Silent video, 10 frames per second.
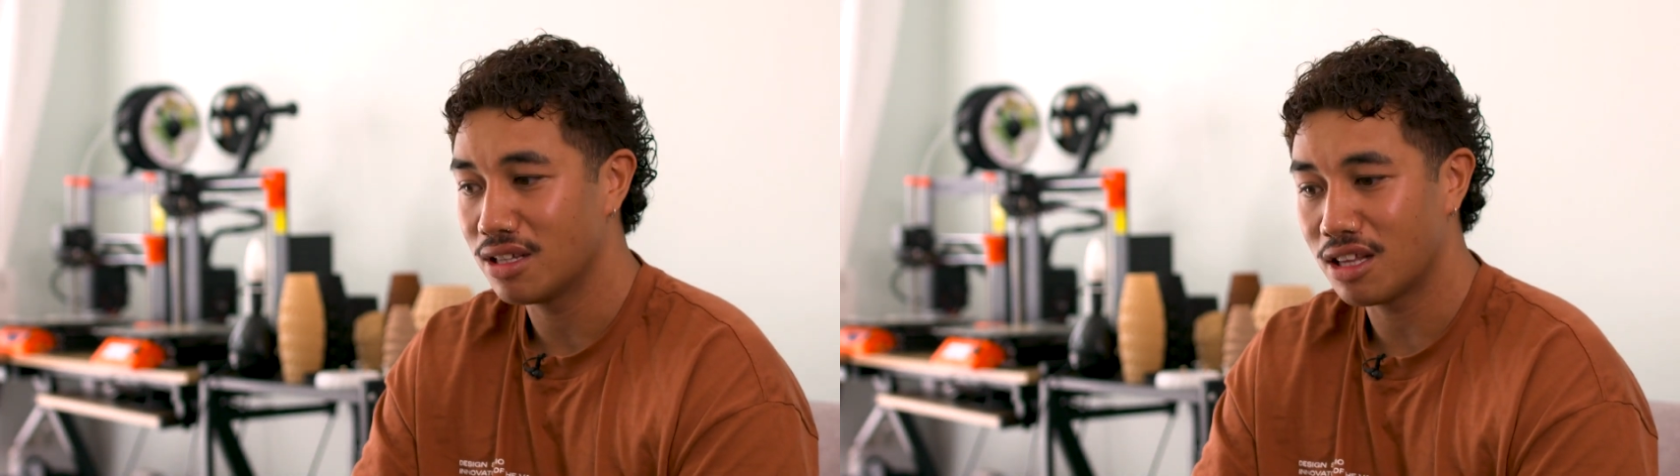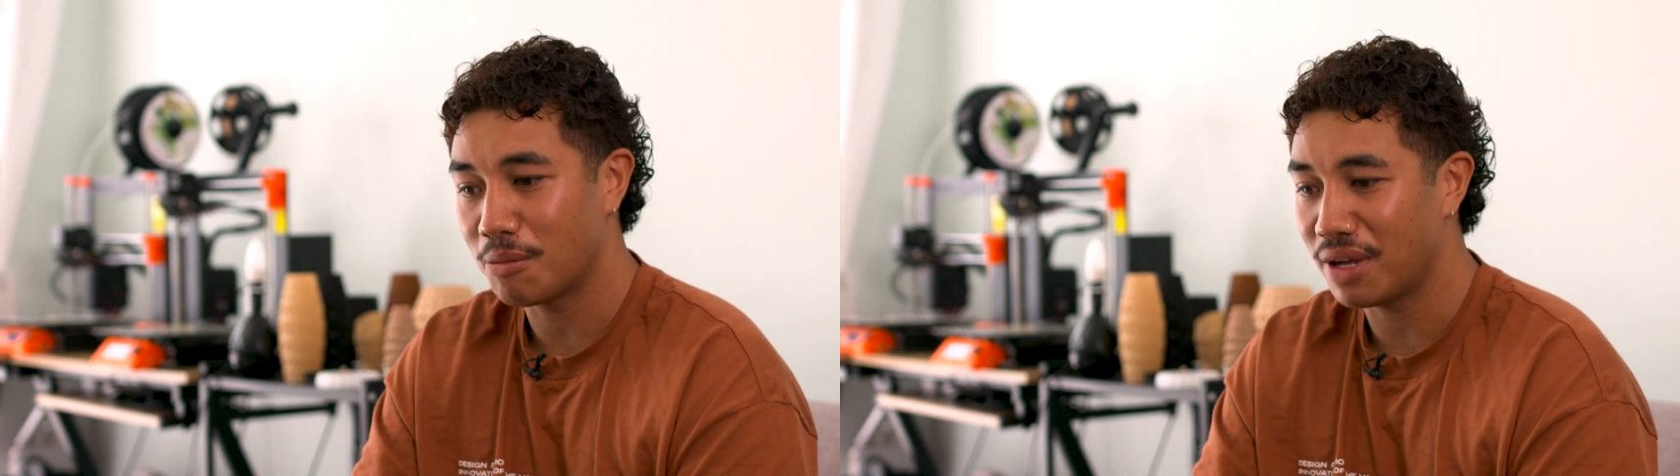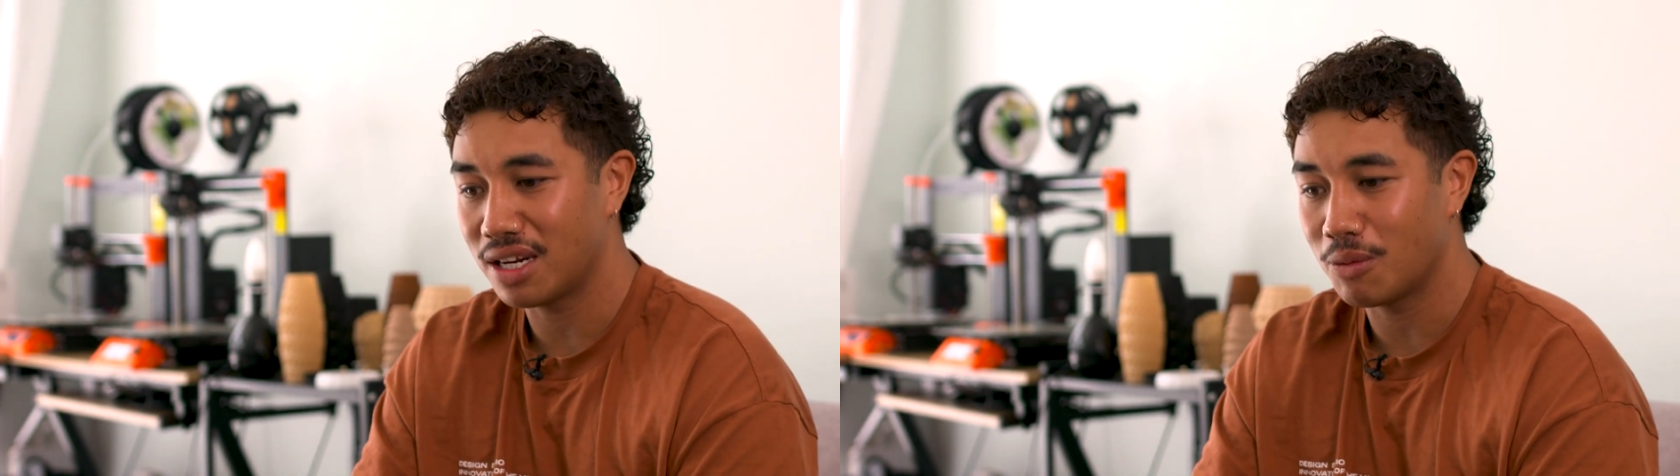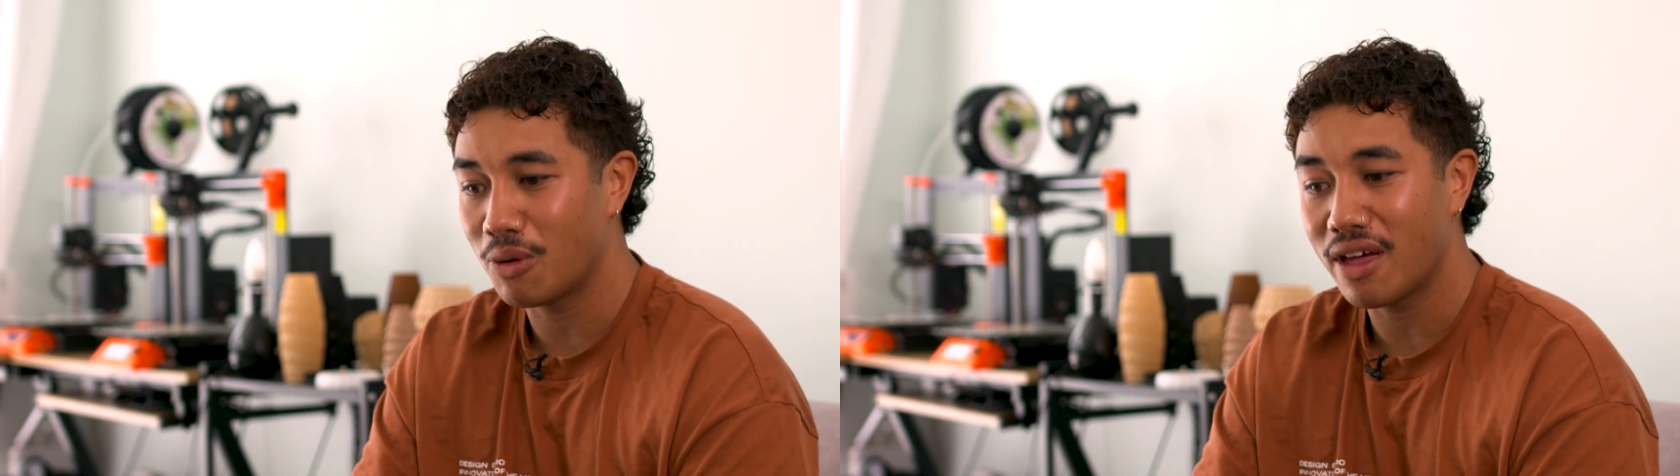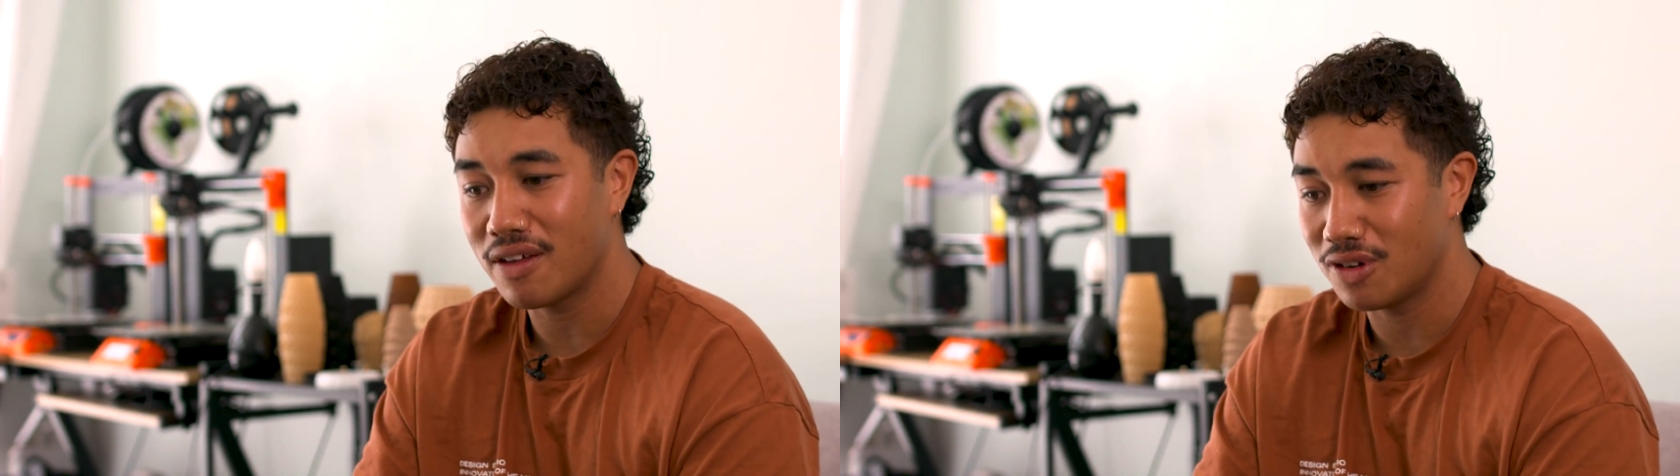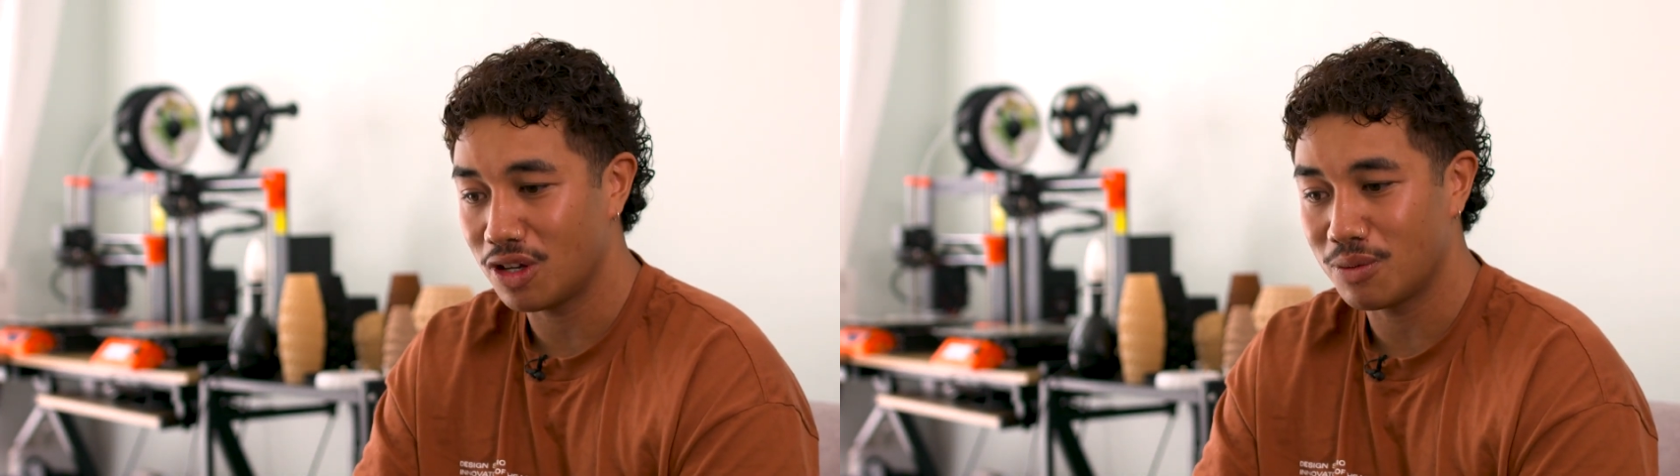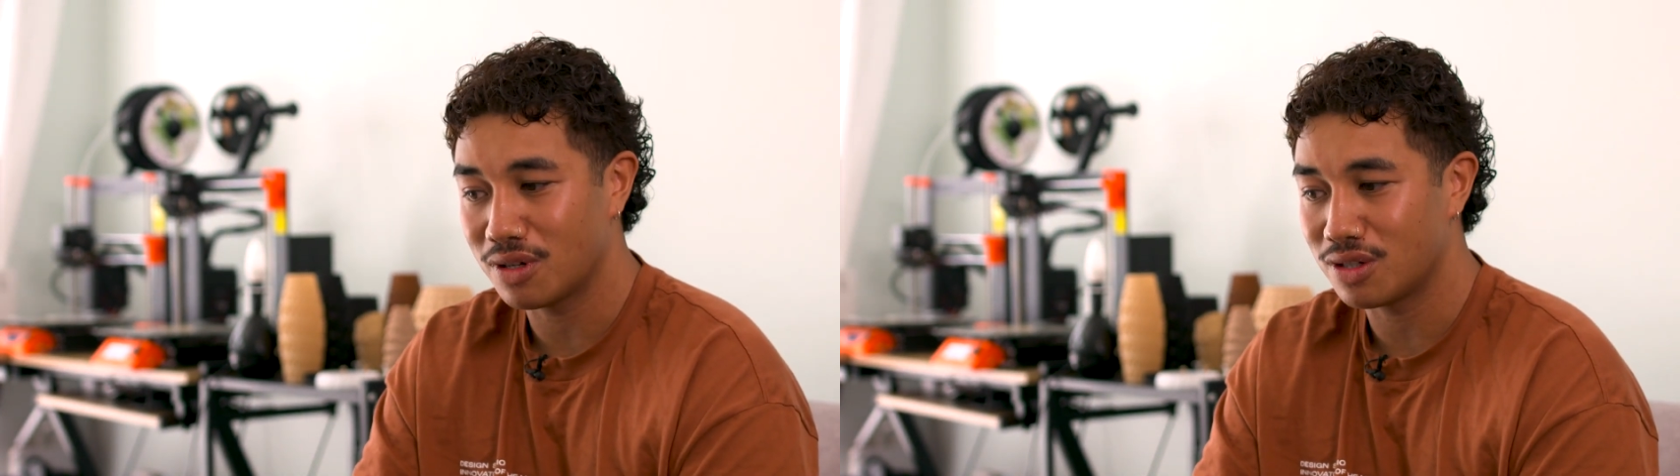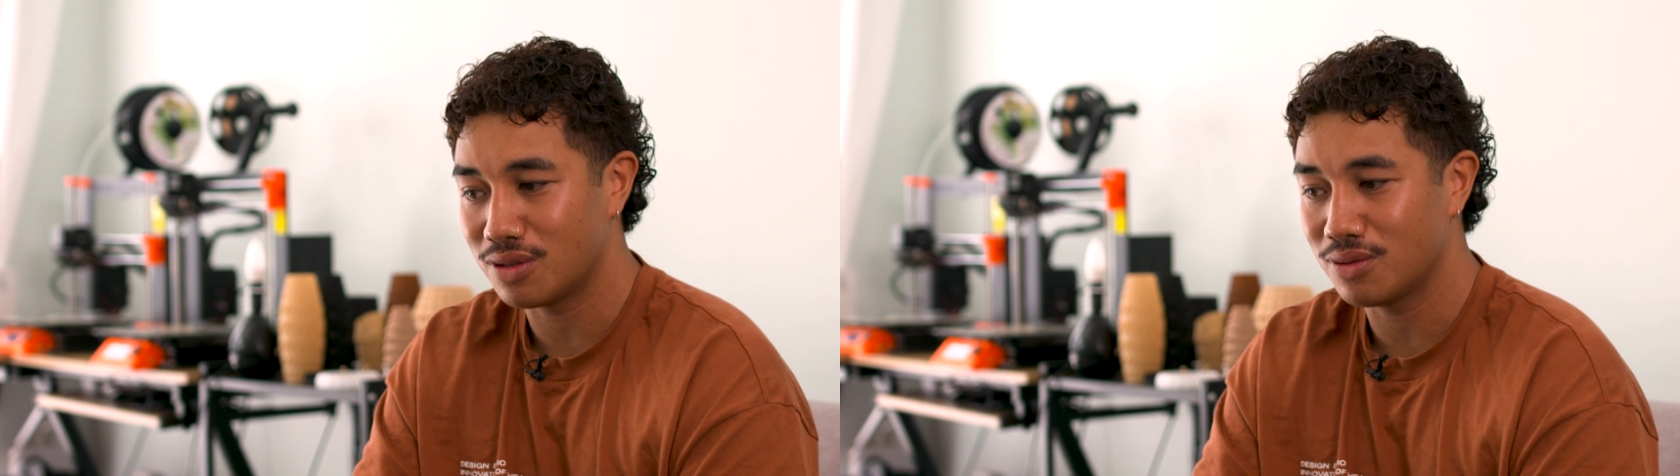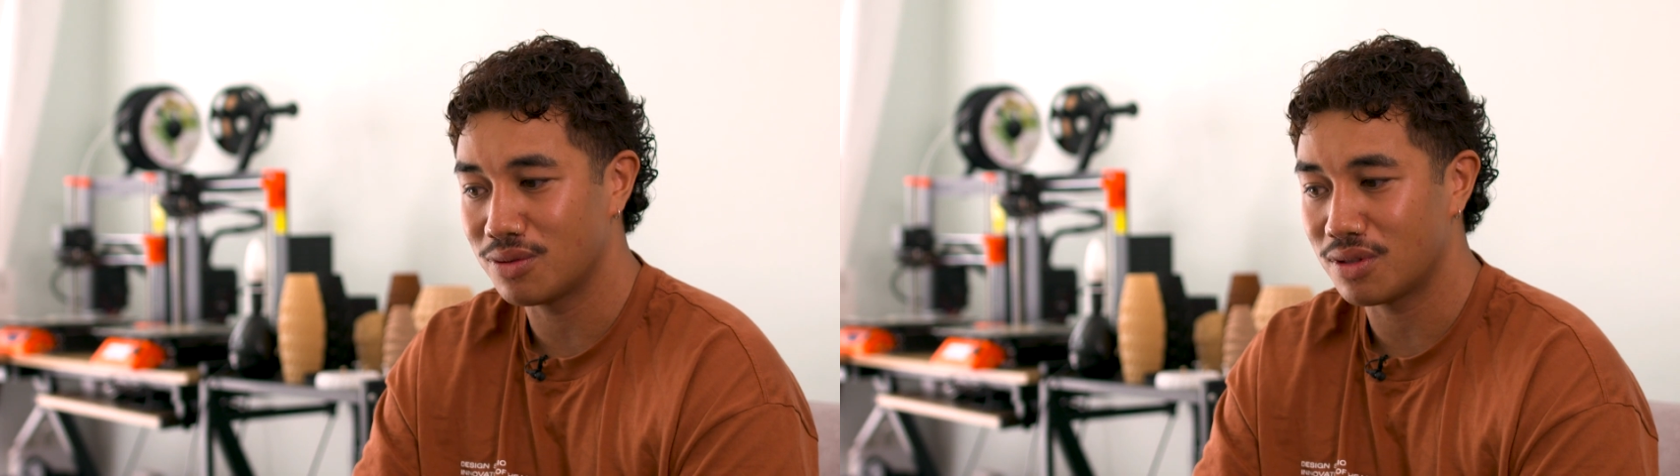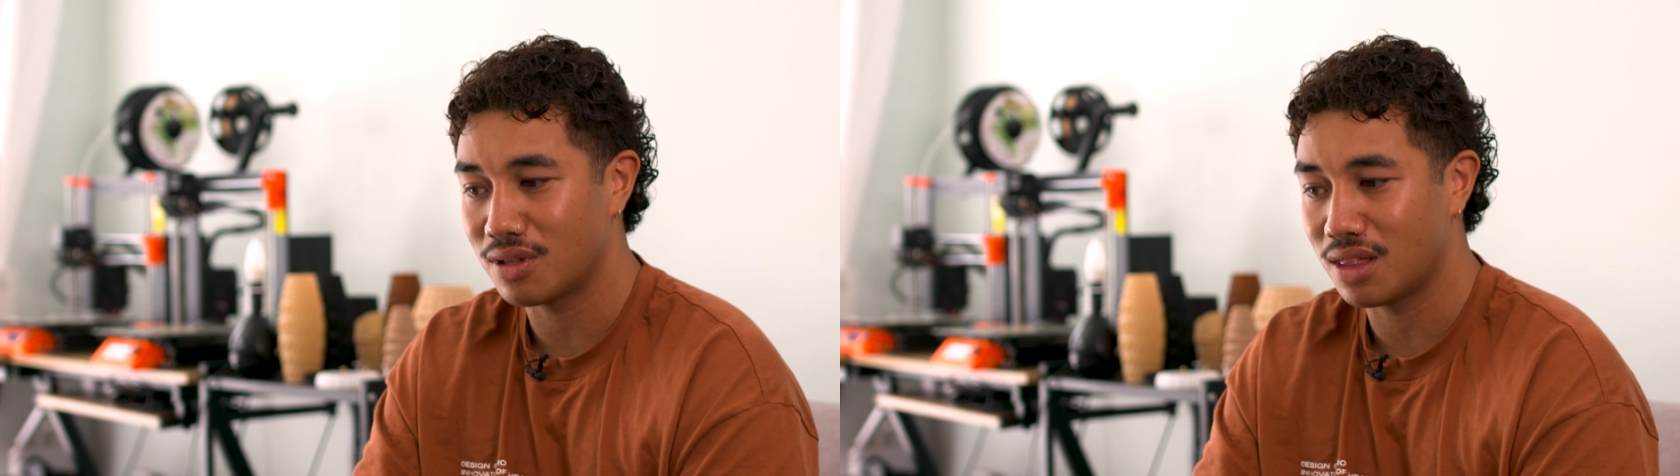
depending what avenue you want to choose,